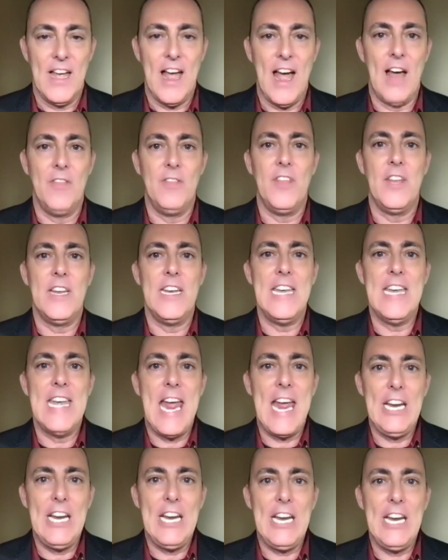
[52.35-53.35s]
and the
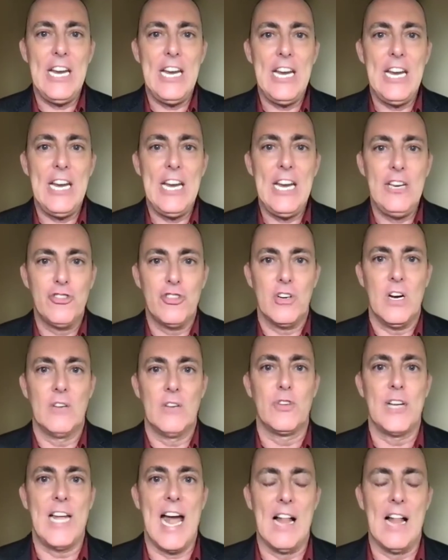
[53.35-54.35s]
nature of
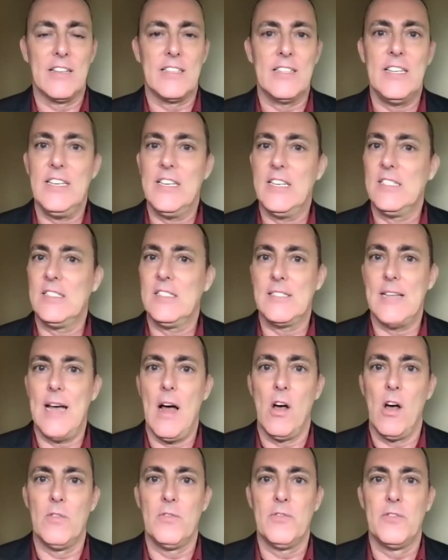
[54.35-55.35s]
reality
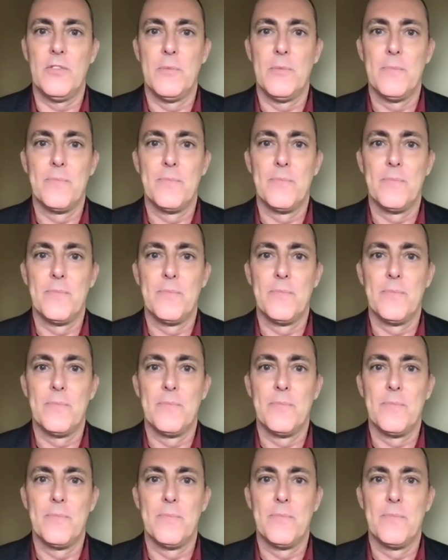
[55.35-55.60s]
itself.